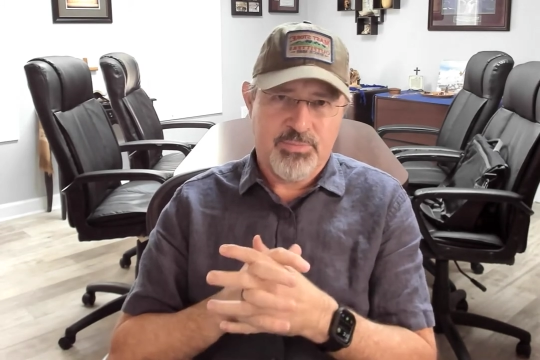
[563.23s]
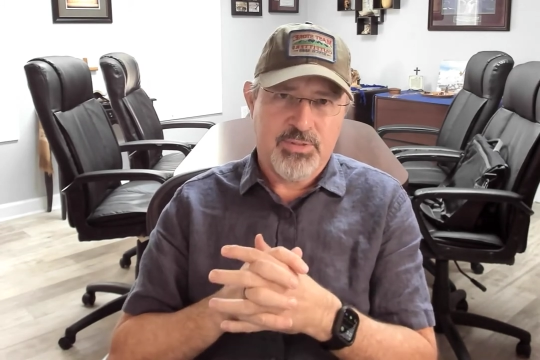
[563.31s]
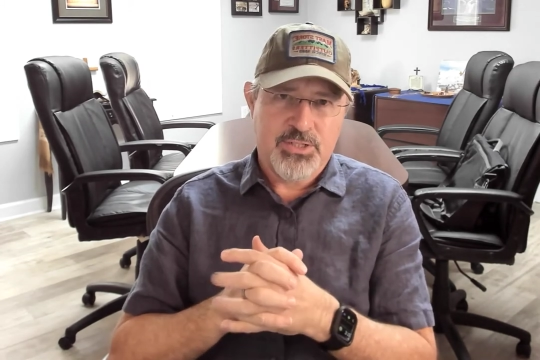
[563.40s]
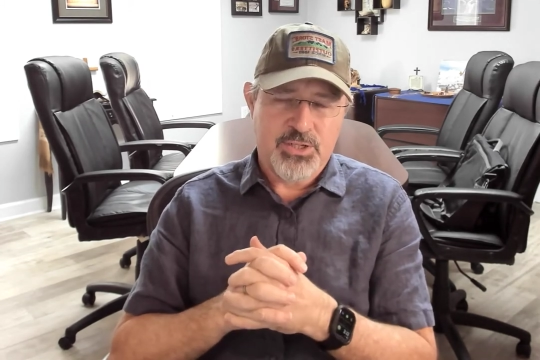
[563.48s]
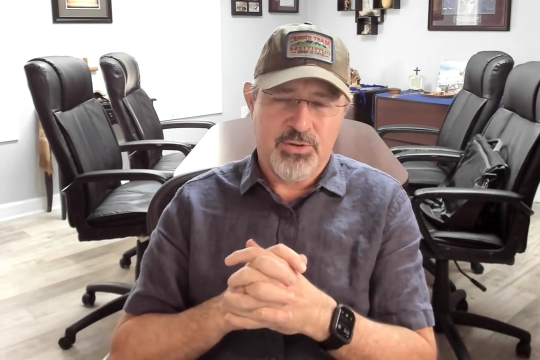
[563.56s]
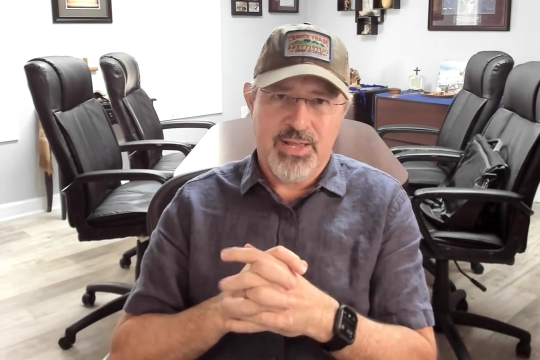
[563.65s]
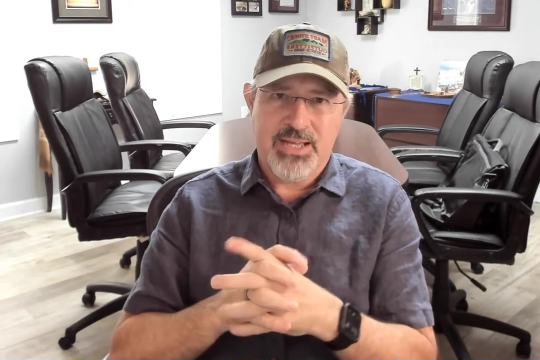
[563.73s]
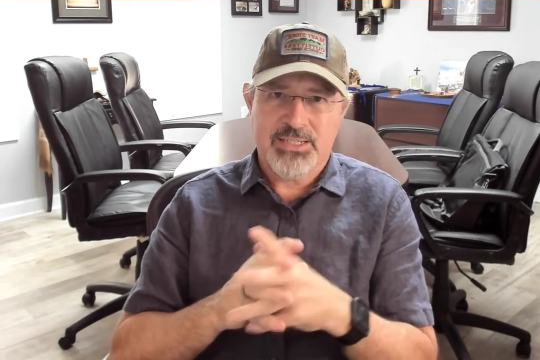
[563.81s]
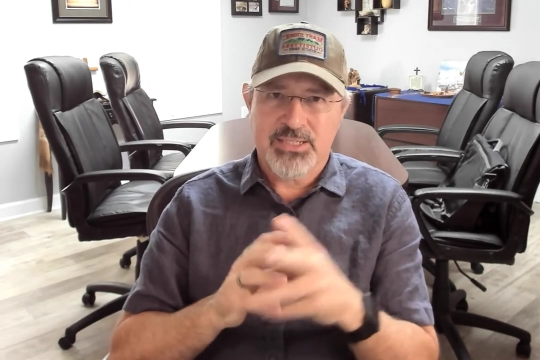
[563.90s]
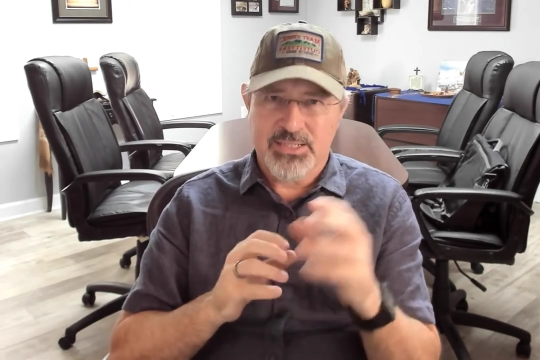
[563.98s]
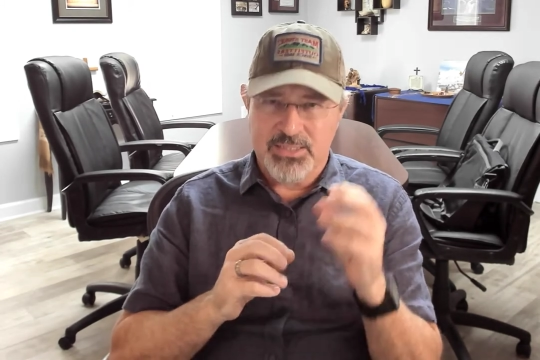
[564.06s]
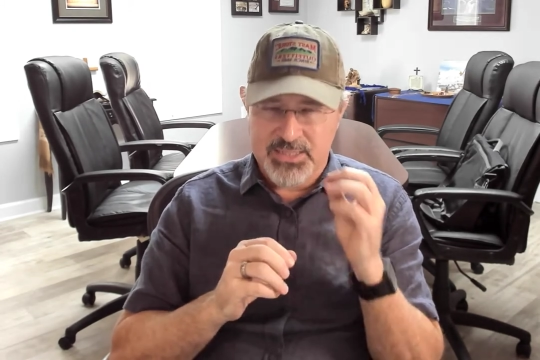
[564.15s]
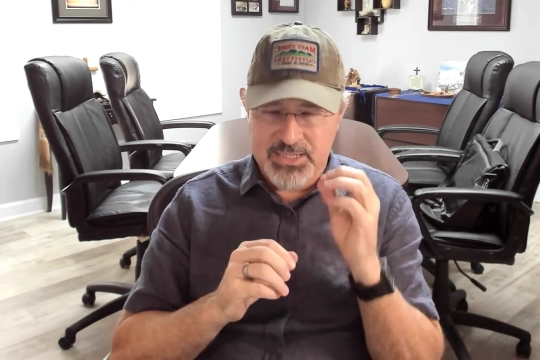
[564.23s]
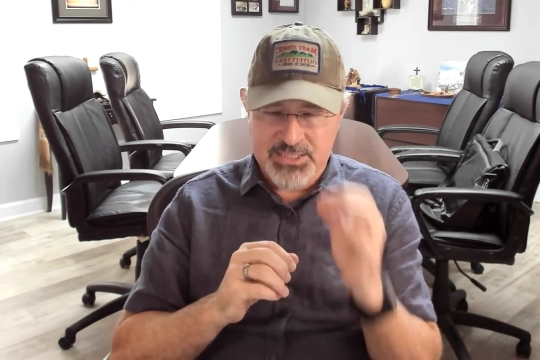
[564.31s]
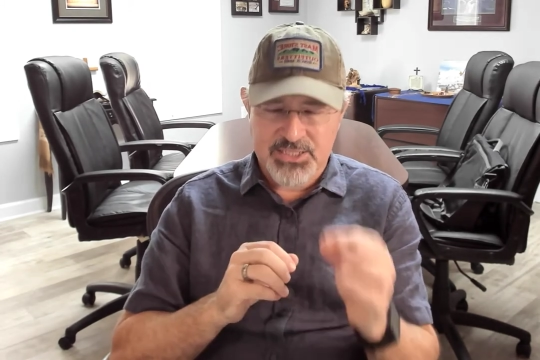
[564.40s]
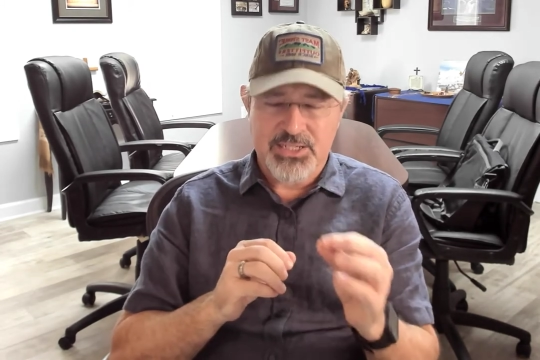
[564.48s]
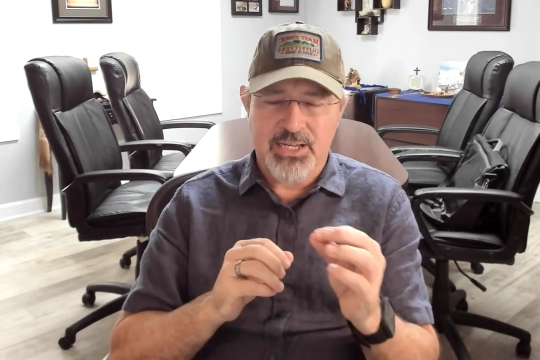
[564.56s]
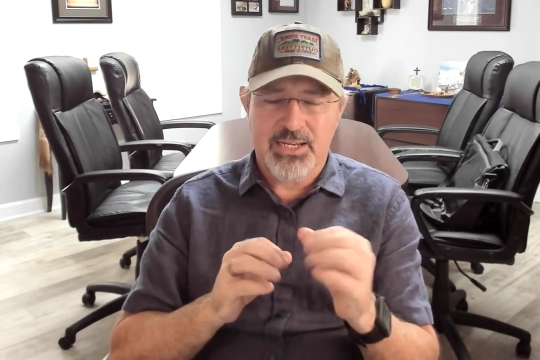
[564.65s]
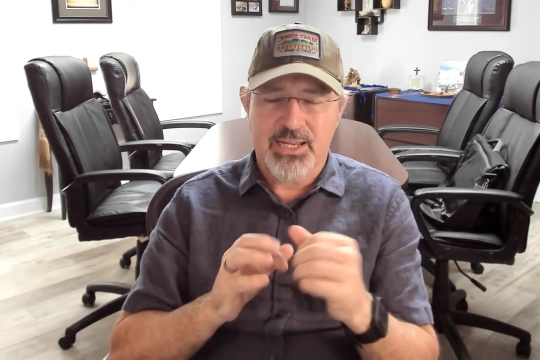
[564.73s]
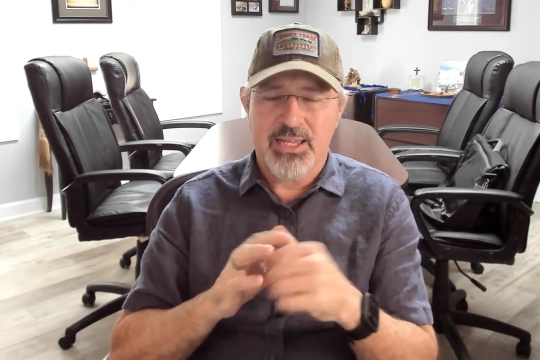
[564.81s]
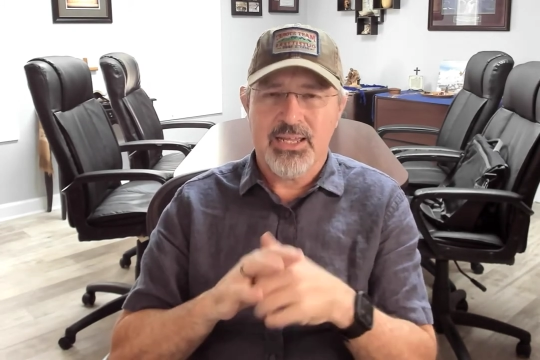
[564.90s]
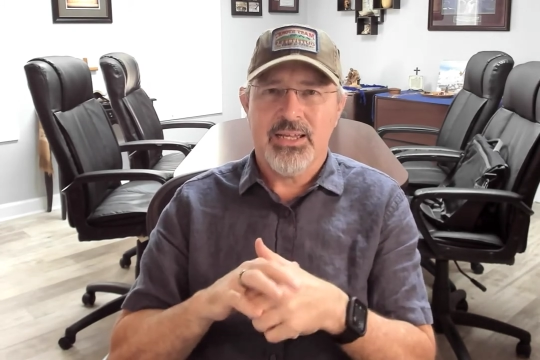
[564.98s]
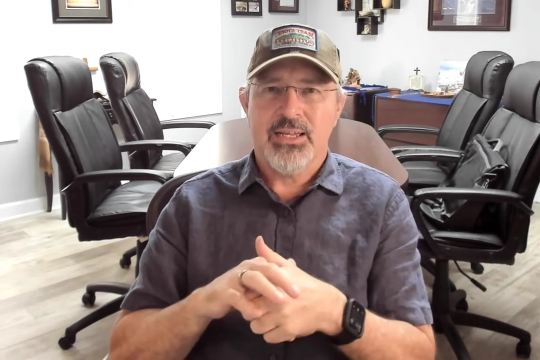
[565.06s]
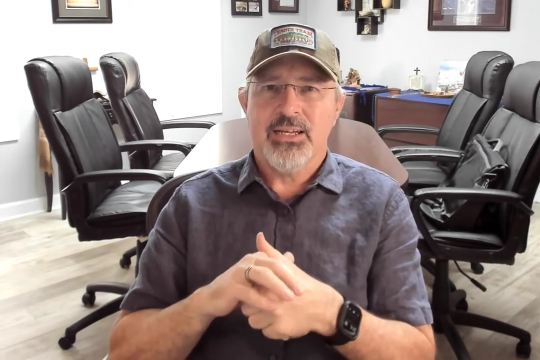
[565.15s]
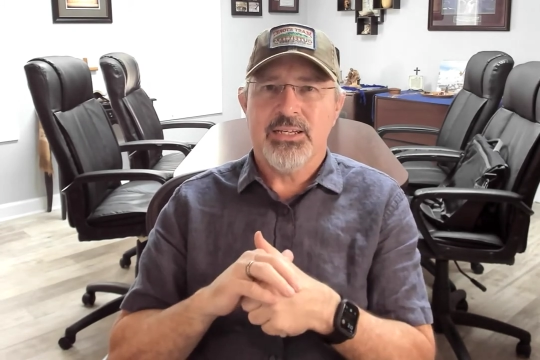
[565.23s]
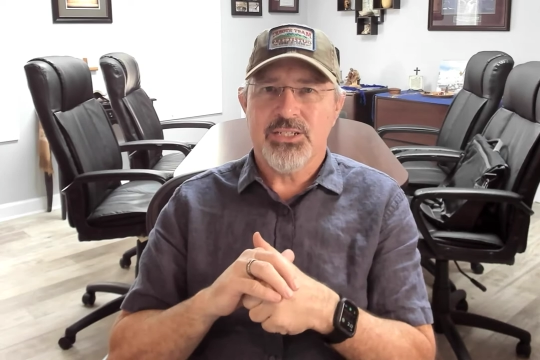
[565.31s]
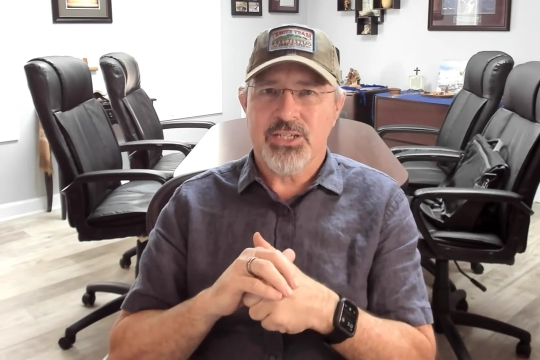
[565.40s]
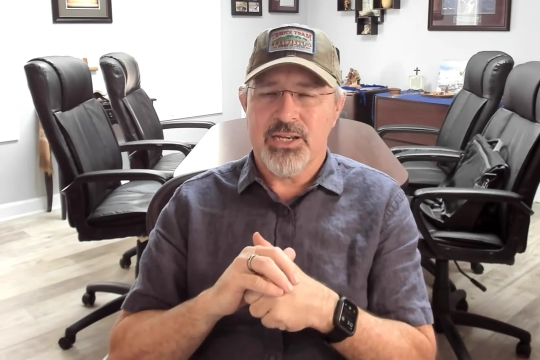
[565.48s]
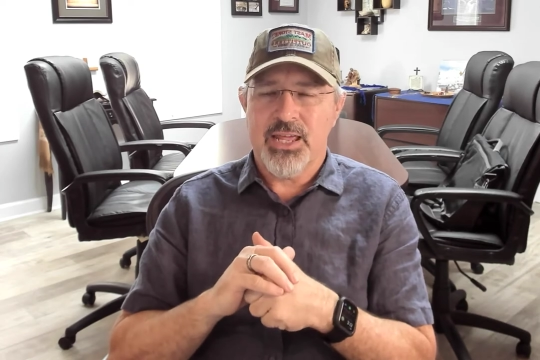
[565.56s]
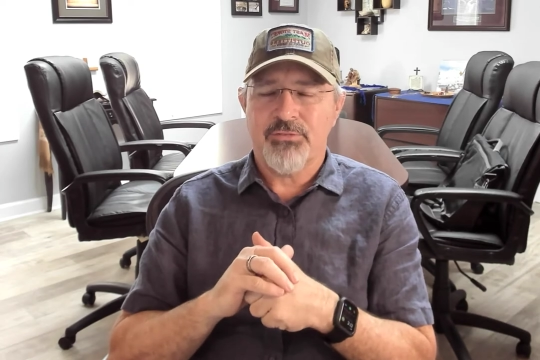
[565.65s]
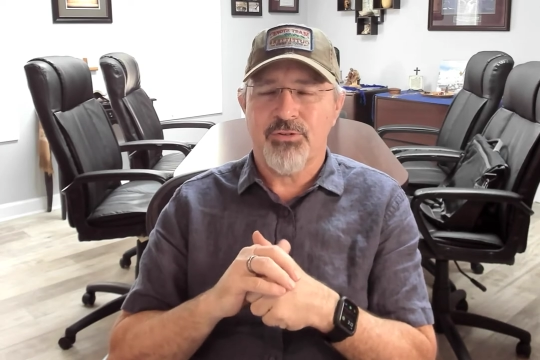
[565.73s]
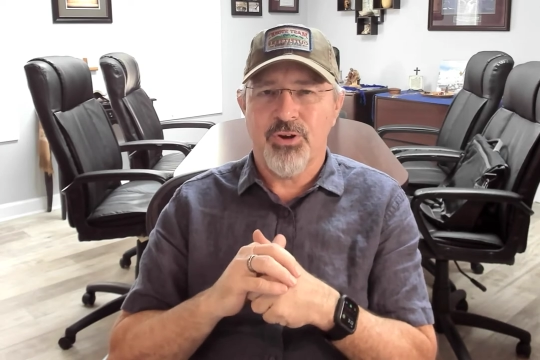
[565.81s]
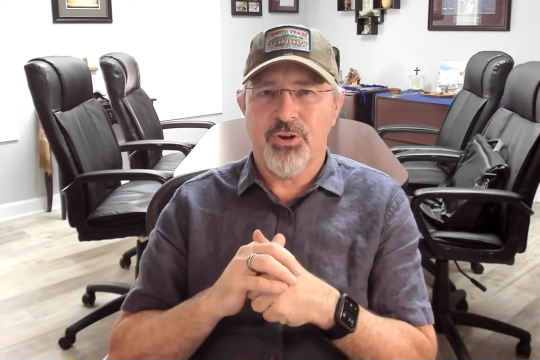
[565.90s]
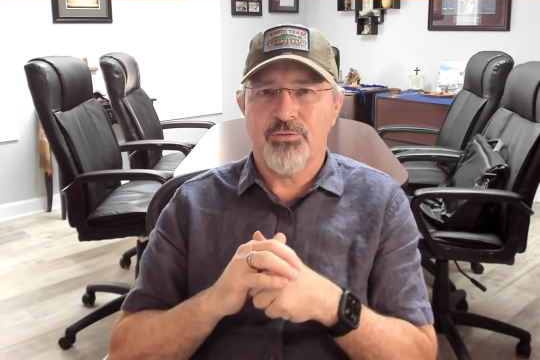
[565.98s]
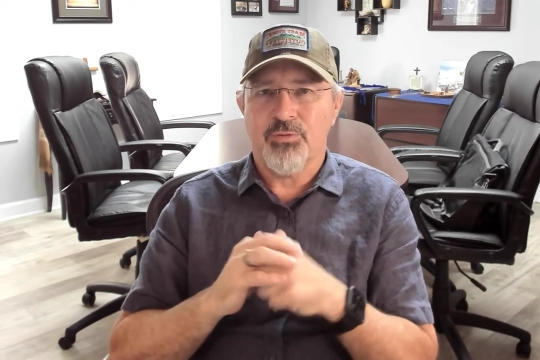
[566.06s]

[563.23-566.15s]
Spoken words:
So that's this Sunday afternoon